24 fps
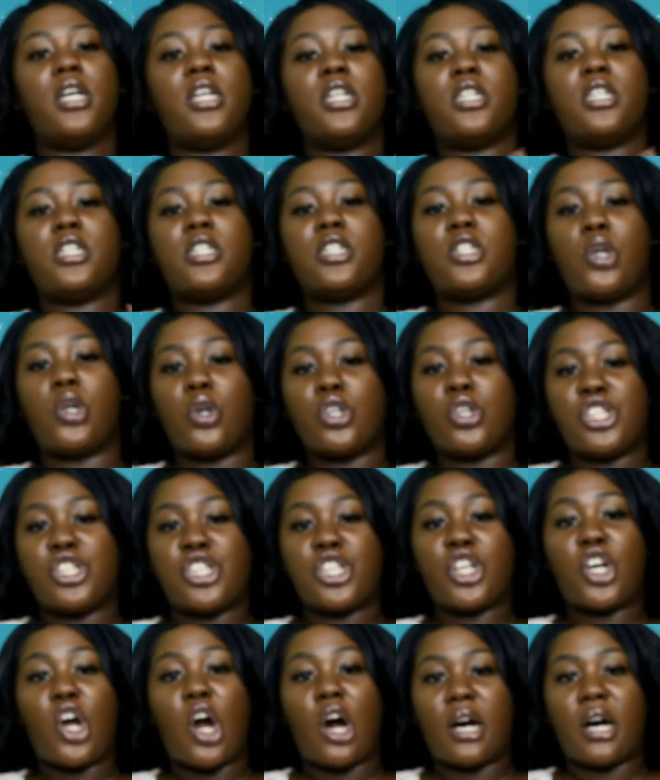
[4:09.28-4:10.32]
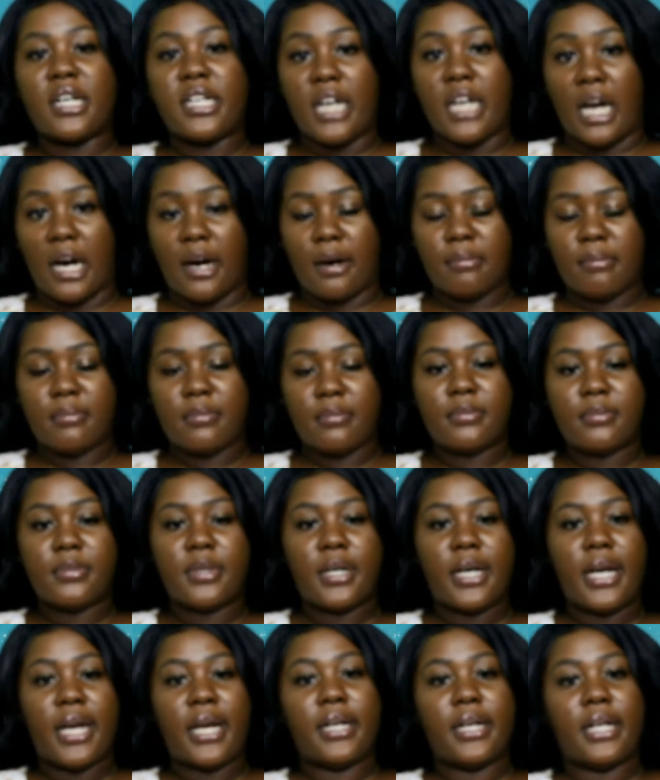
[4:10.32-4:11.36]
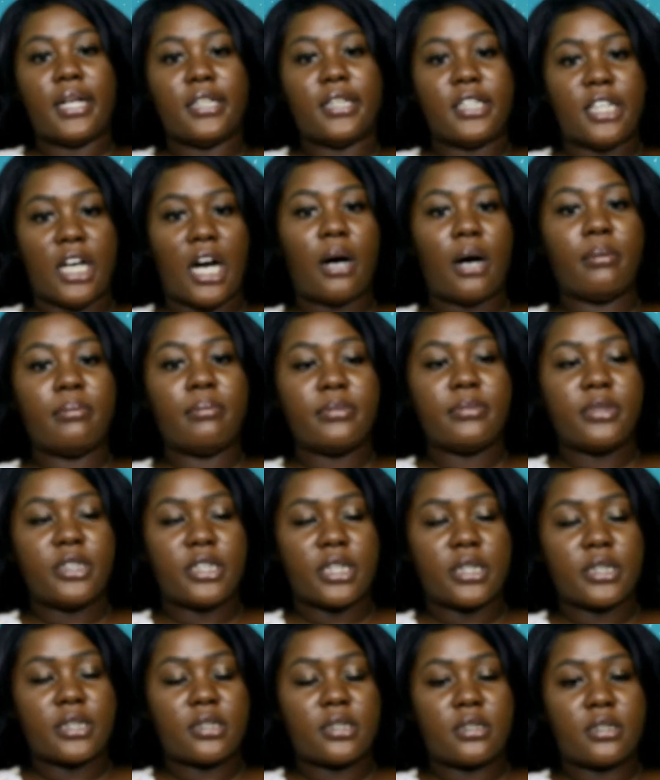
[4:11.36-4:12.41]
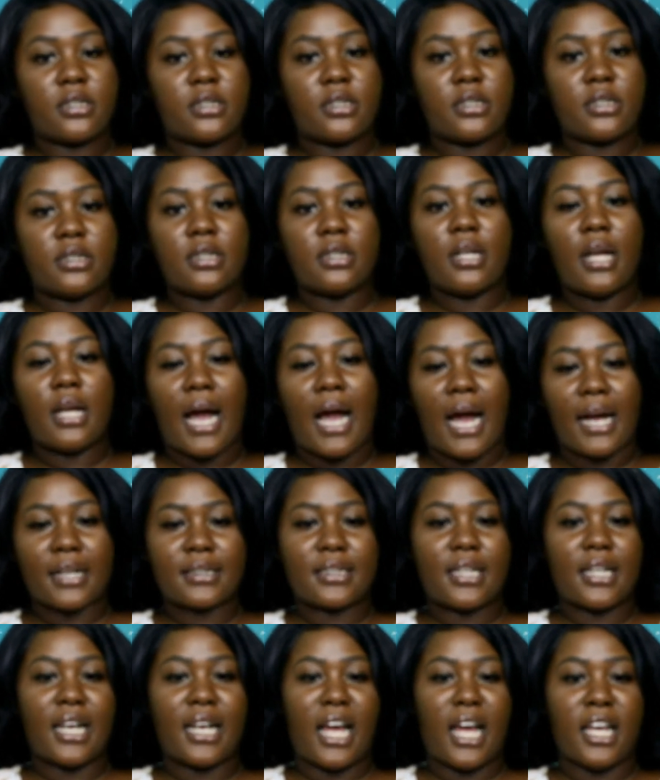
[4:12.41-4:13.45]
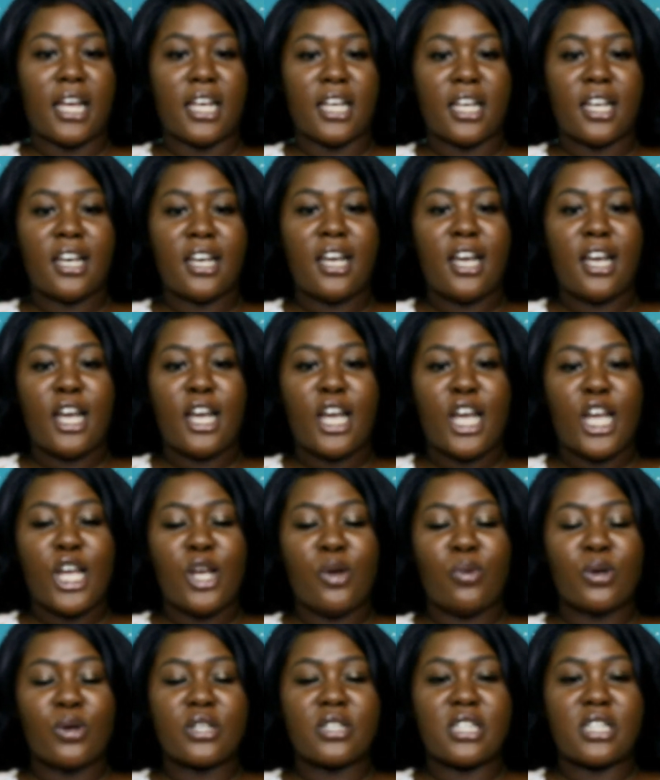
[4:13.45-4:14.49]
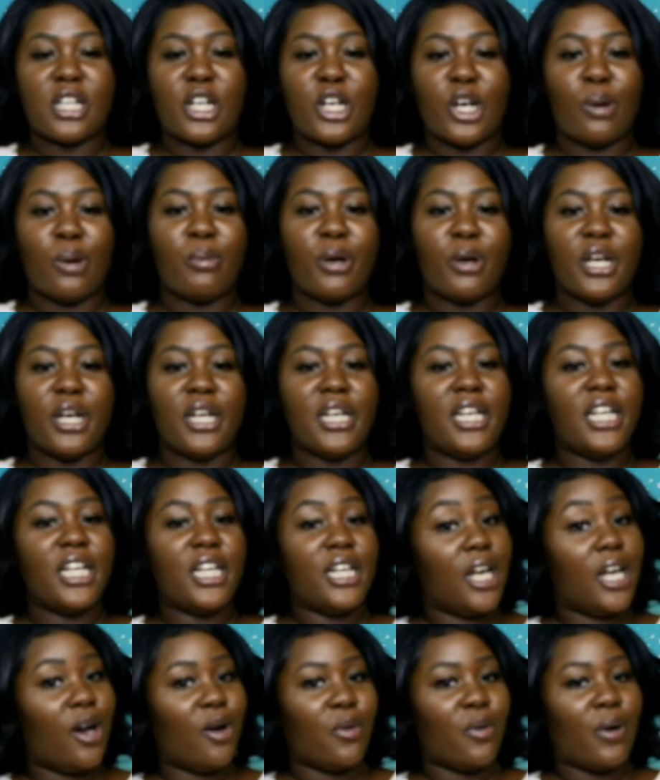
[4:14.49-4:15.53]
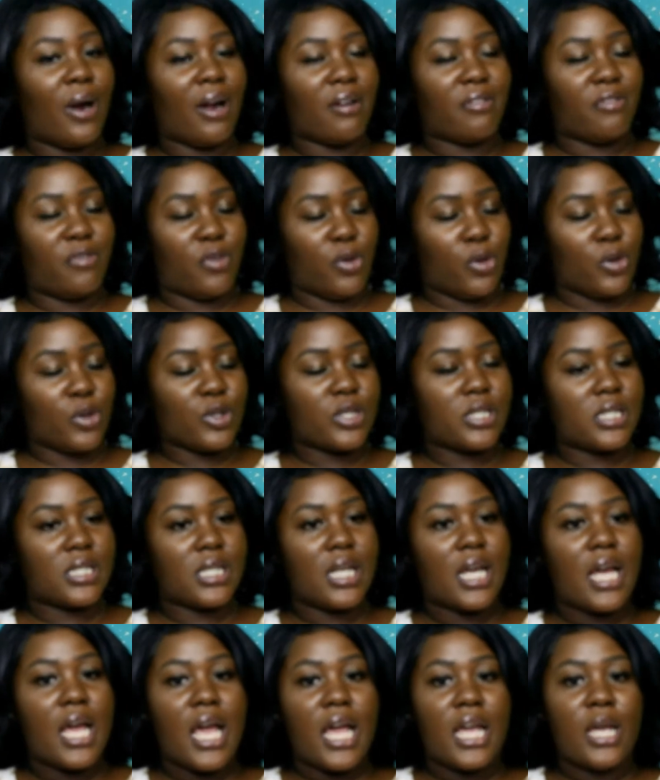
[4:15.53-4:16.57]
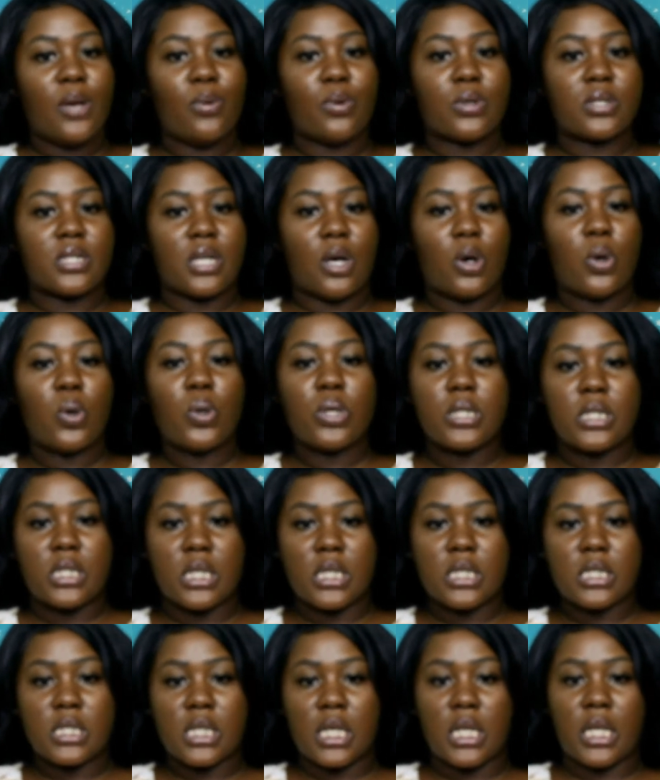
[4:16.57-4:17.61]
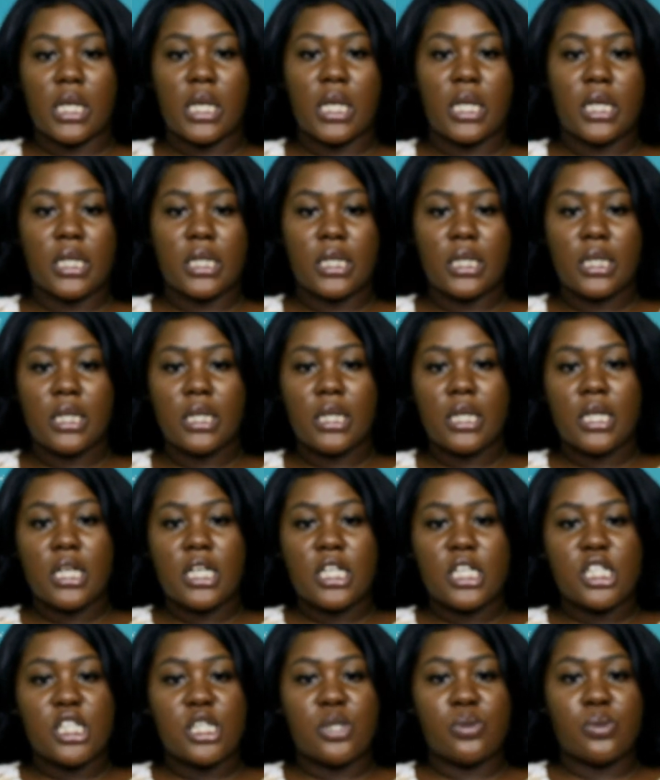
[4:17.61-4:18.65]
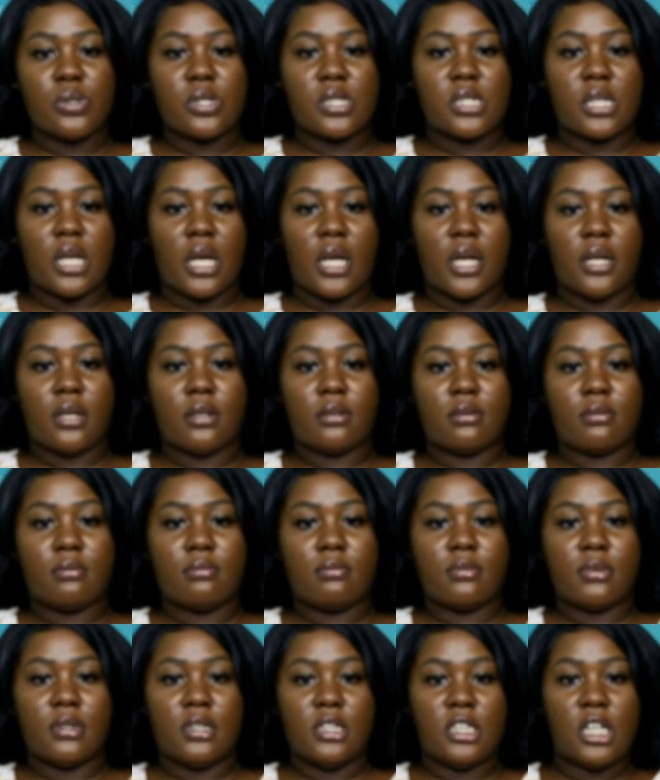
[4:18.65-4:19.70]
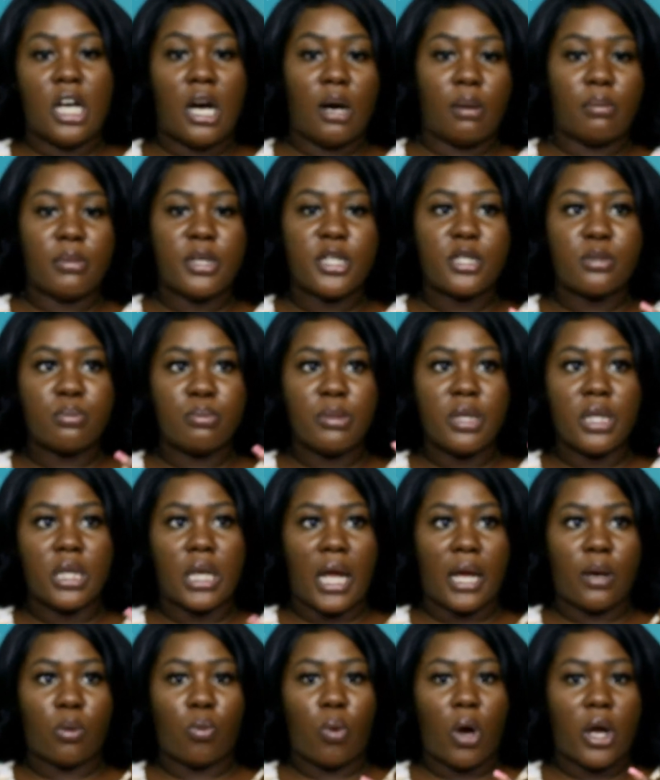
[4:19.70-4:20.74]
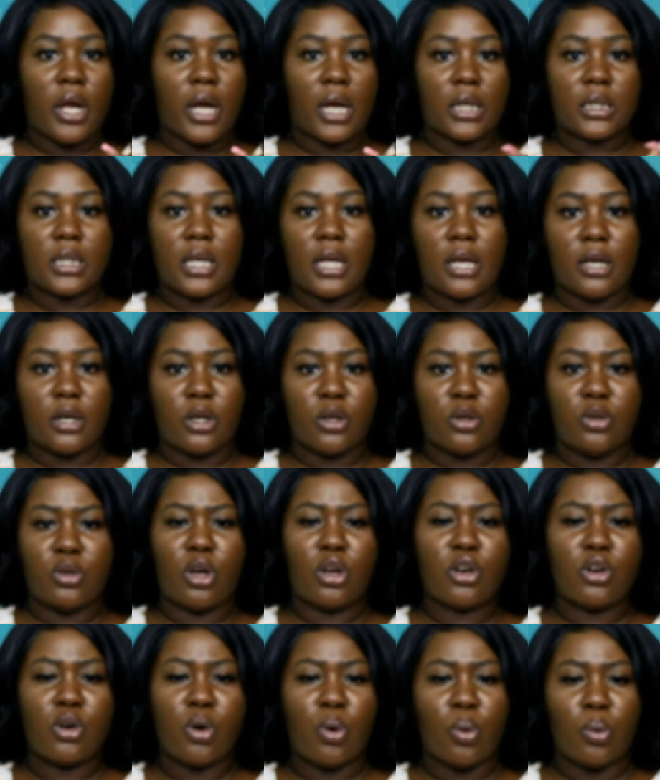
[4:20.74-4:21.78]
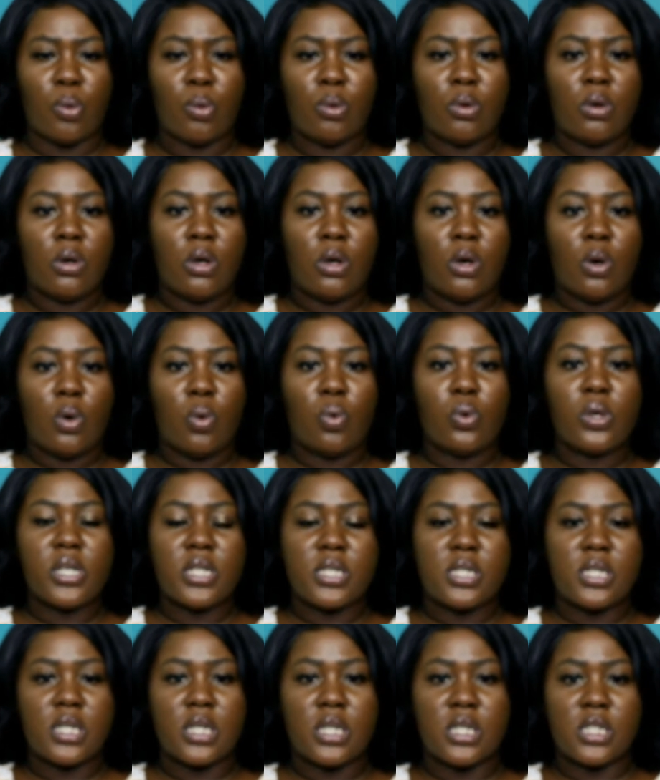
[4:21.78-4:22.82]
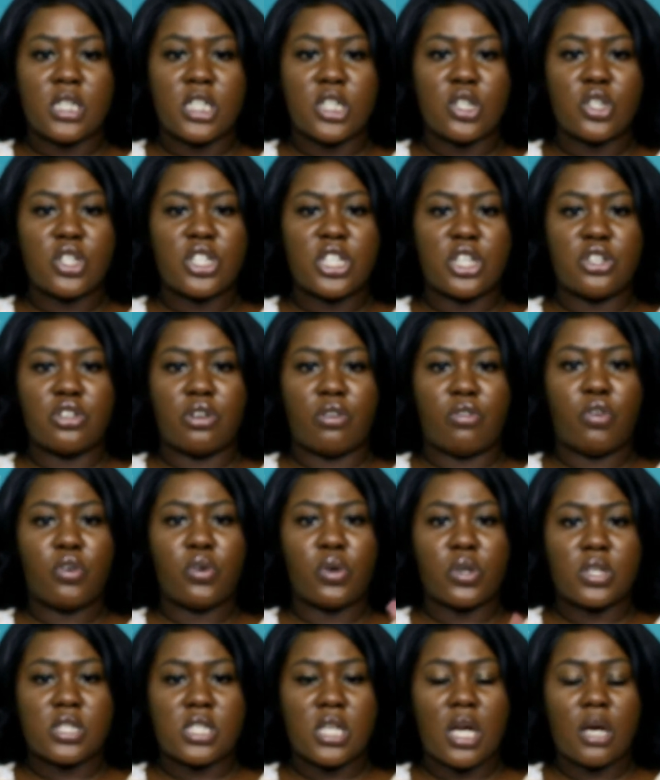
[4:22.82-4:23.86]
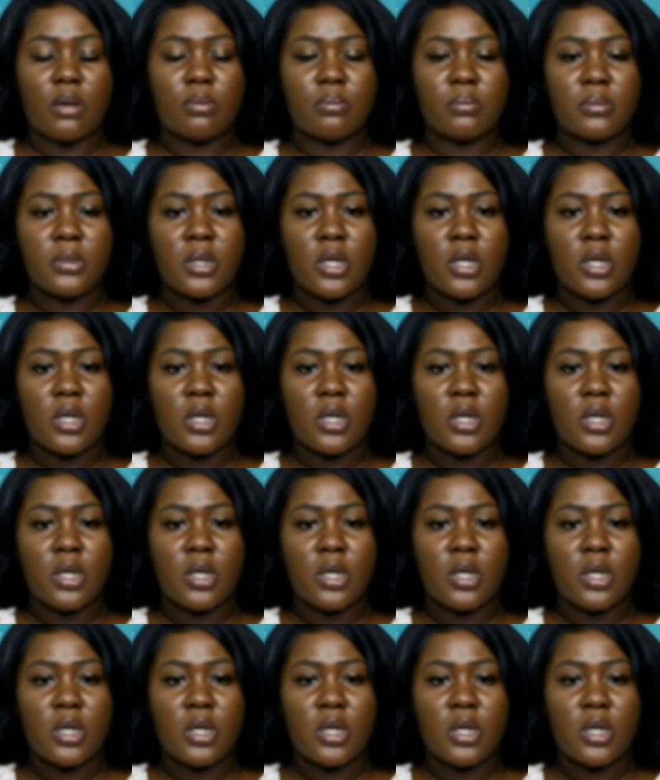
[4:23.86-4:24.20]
So she called Dumb, and then Dumb just acted like it was a number he didn't know at first. He was like, who is this? And then she was like, Dumb, it's me. Like, why are you acting like you don't know who this is? Did you change your phone or something?